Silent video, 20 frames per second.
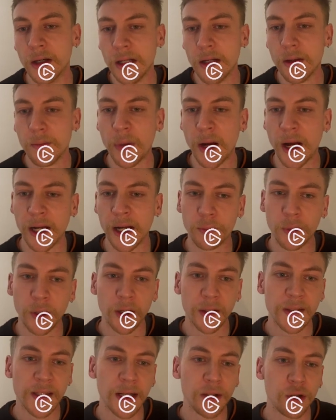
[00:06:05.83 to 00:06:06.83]
but we
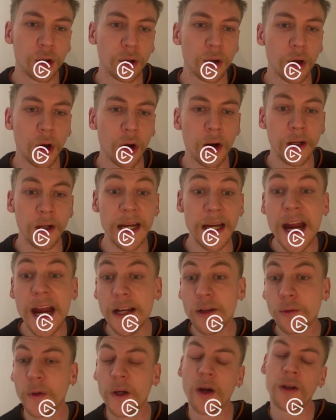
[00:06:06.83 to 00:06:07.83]
got such a good early,
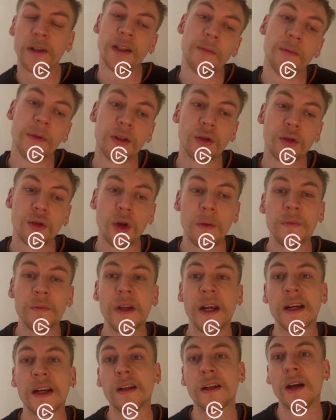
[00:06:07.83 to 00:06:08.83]
and we got them into top
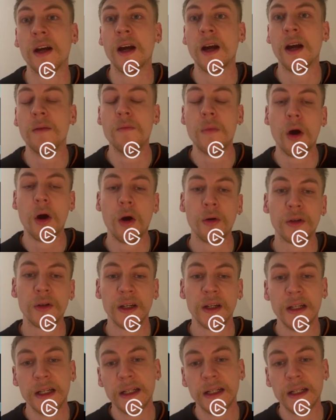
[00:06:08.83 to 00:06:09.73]
deck mode,